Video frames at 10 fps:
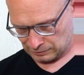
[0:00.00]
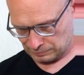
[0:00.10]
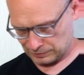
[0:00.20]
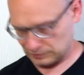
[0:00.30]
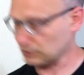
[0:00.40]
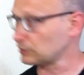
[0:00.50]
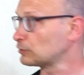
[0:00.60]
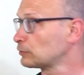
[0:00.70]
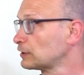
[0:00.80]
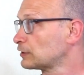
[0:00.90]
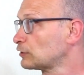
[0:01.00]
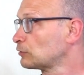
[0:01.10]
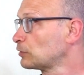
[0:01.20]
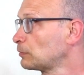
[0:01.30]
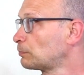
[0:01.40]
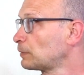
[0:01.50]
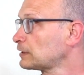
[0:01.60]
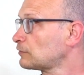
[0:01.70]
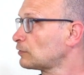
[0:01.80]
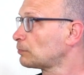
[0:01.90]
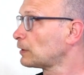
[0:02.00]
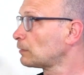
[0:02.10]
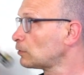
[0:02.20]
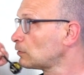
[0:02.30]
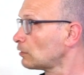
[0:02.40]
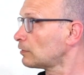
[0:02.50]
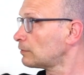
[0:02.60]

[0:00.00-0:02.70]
positions where it's going to be best for people.